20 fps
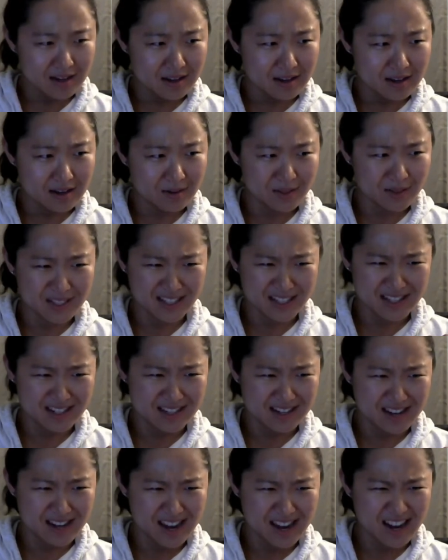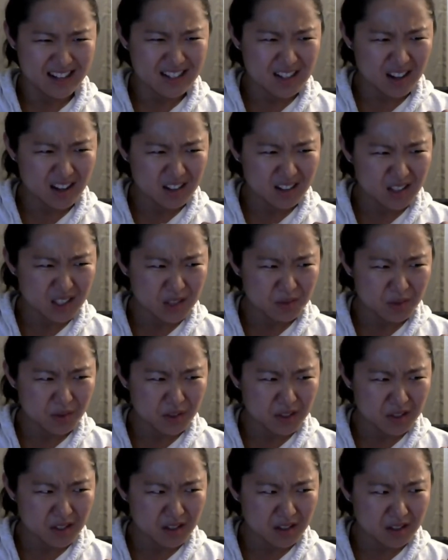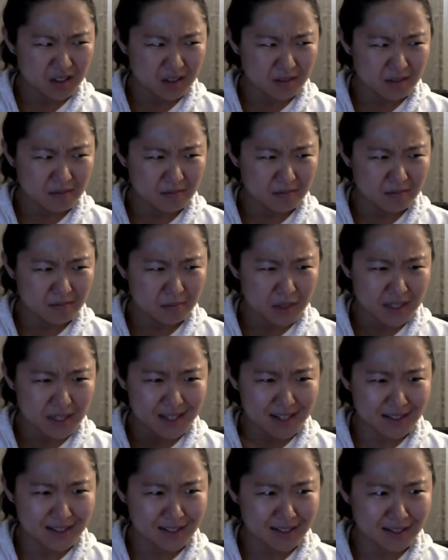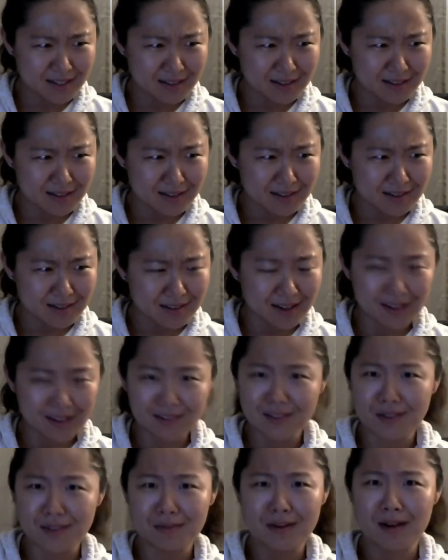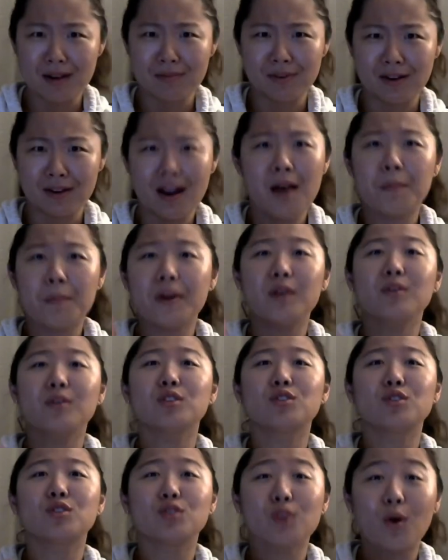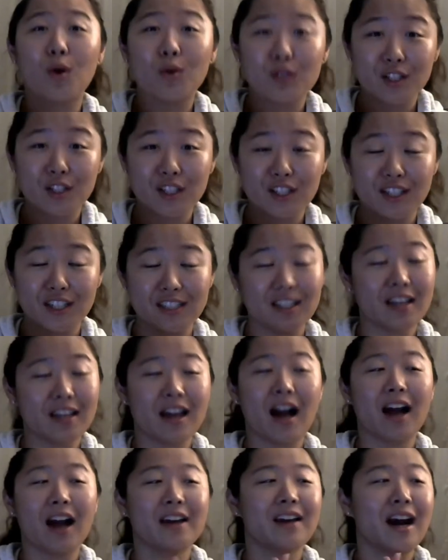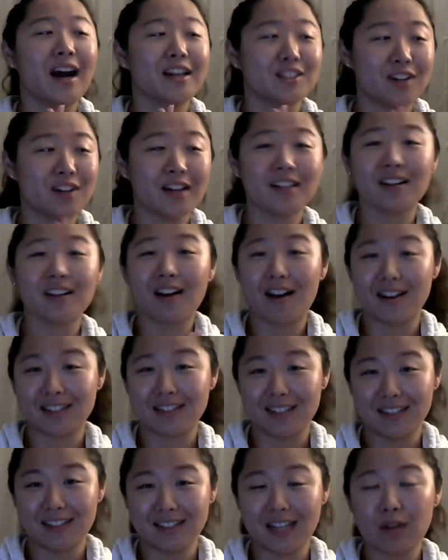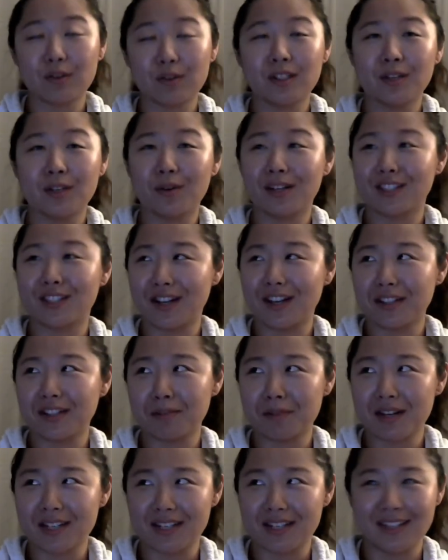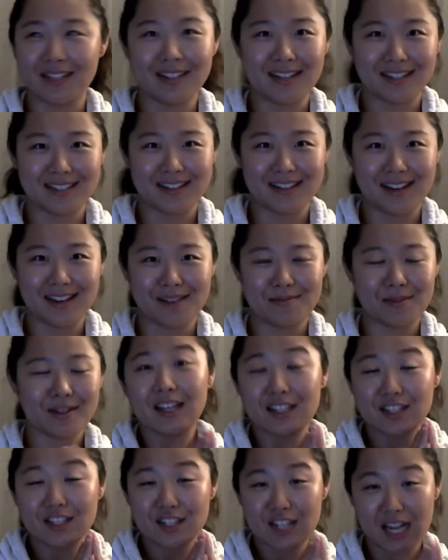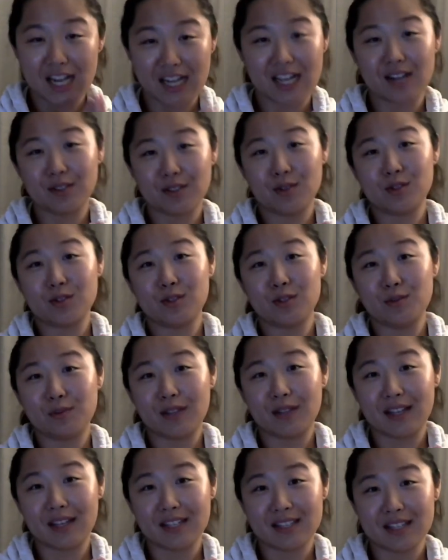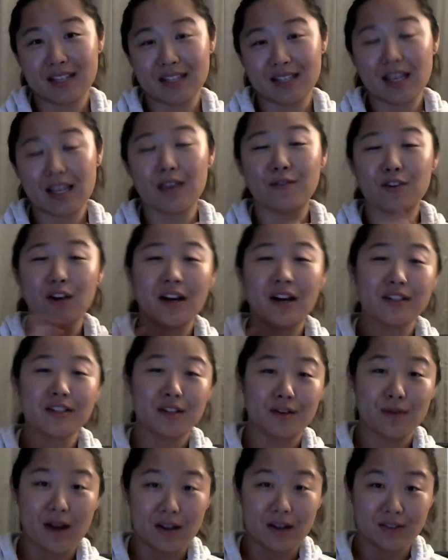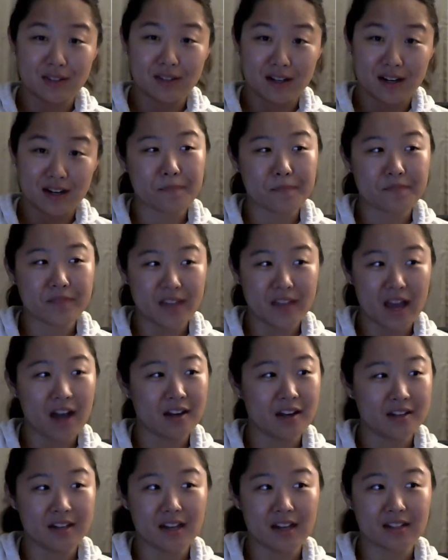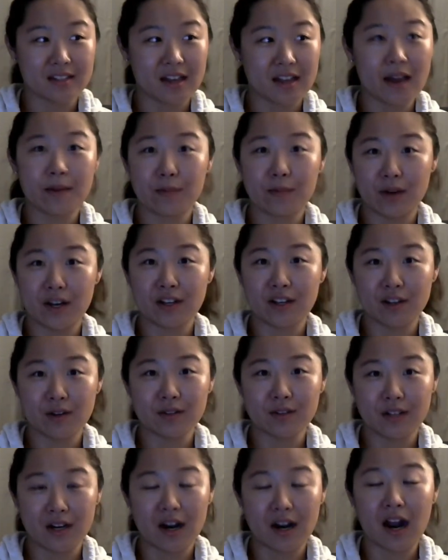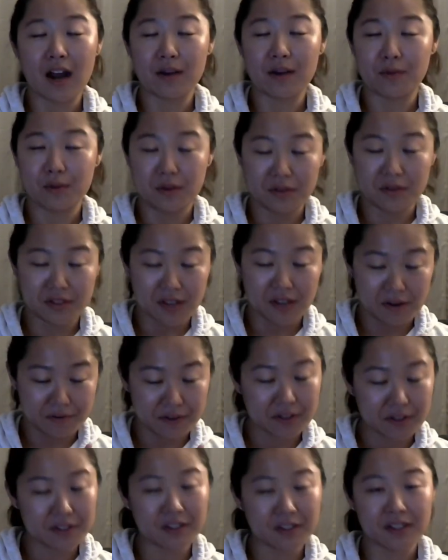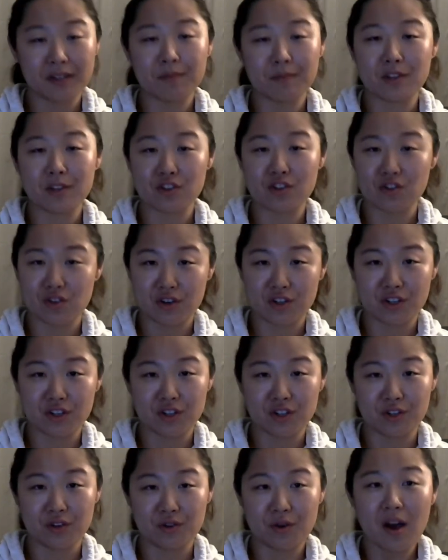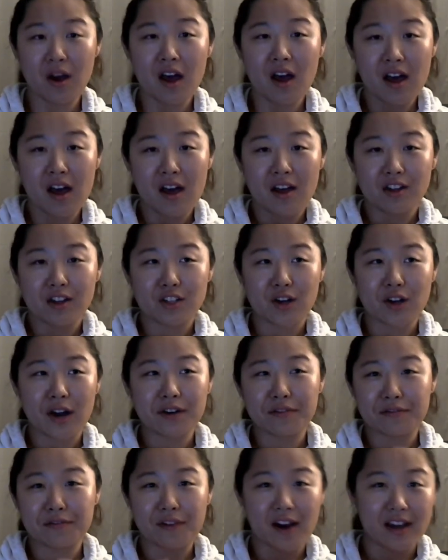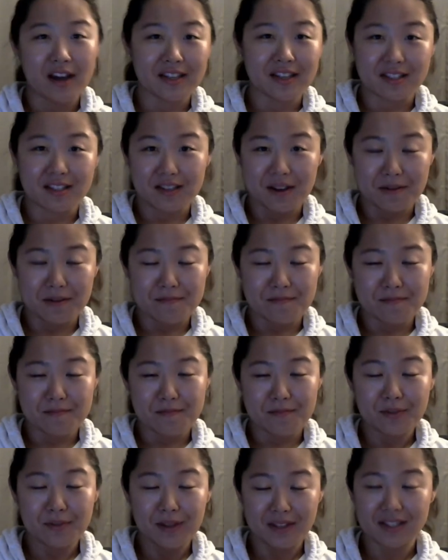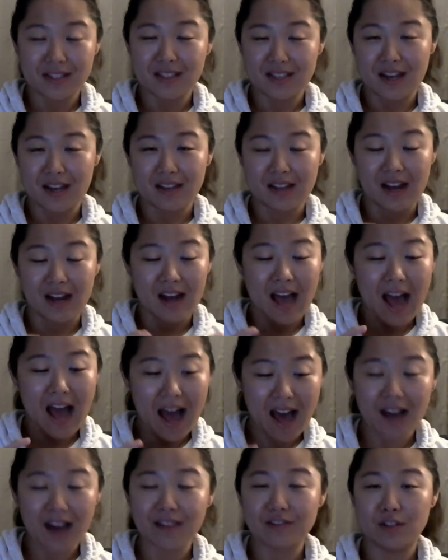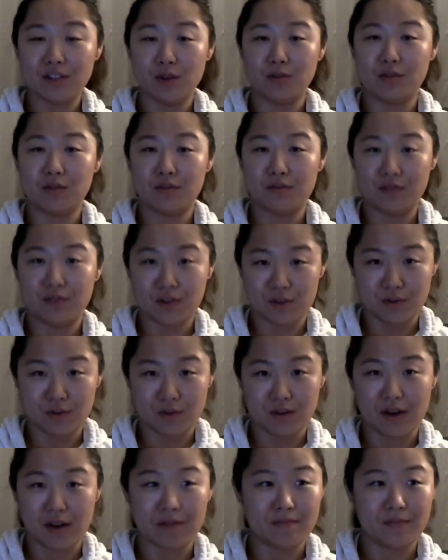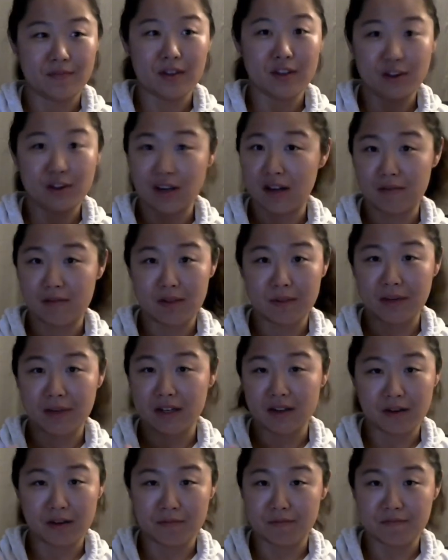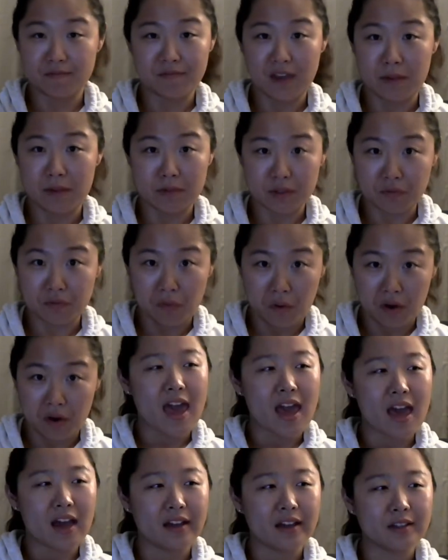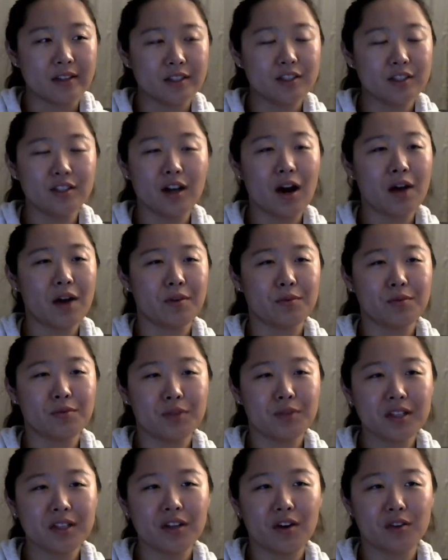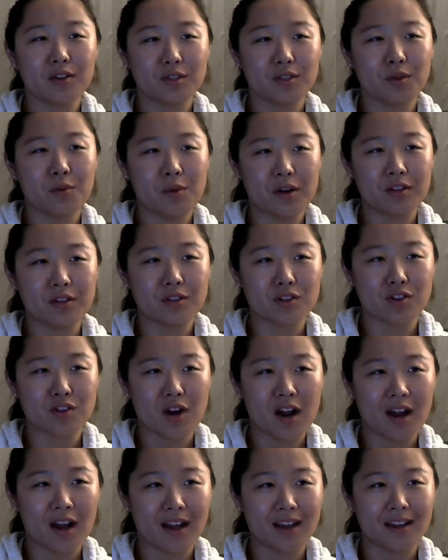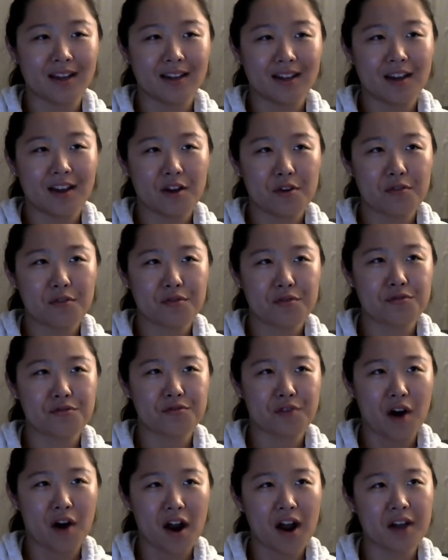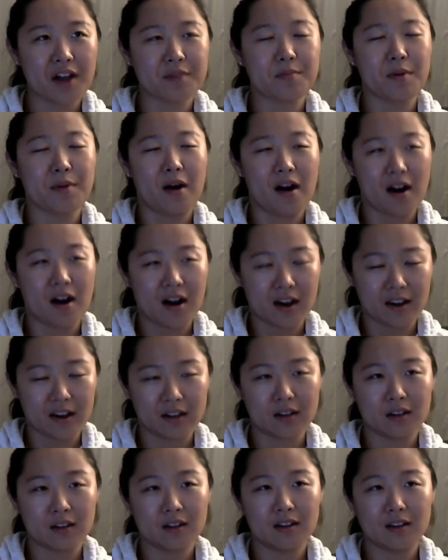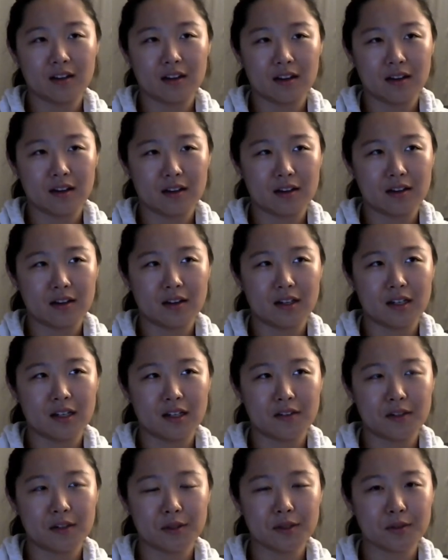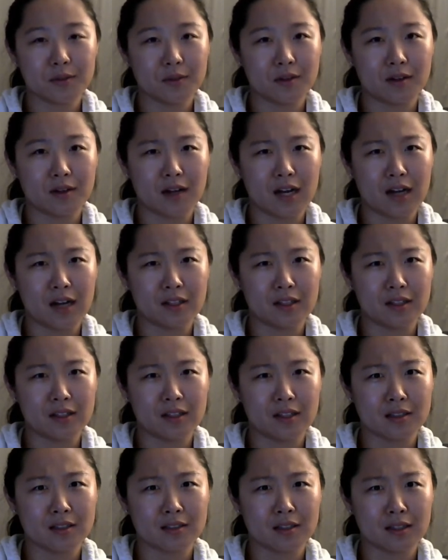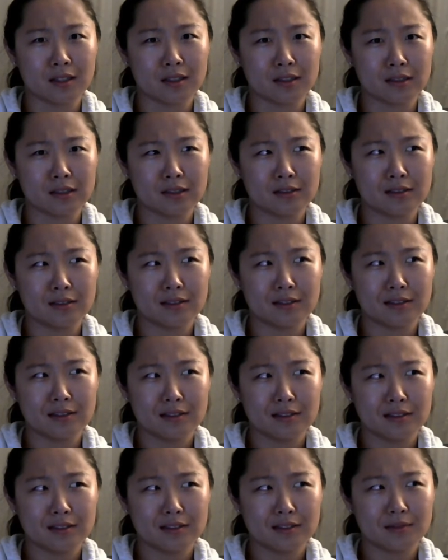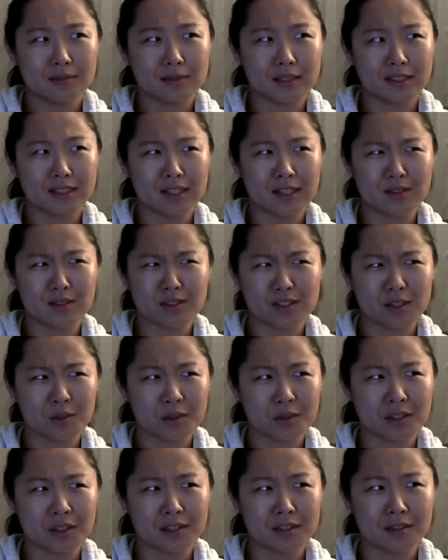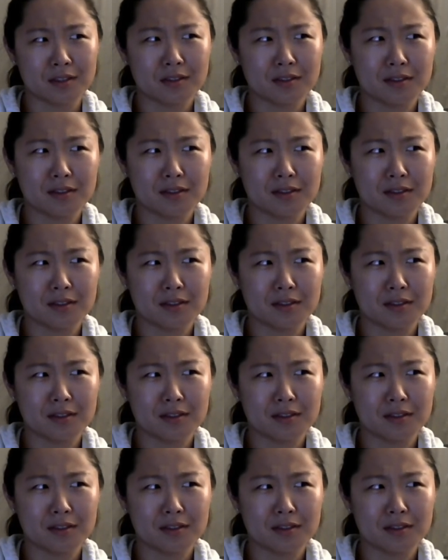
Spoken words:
It was like $8 for the martini? I don't remember, but it was so good. Like, I tried the cocktails. I really want to try the martini next time, but check out those two places if you guys are around there. Yeah, next time when I go there, I will definitely be sure to try to find some places that have those food that you guys, I mean, they're famous for. You know, I really also wanted to try fry pie. I always wonder how that tastes like, but it sounds so good.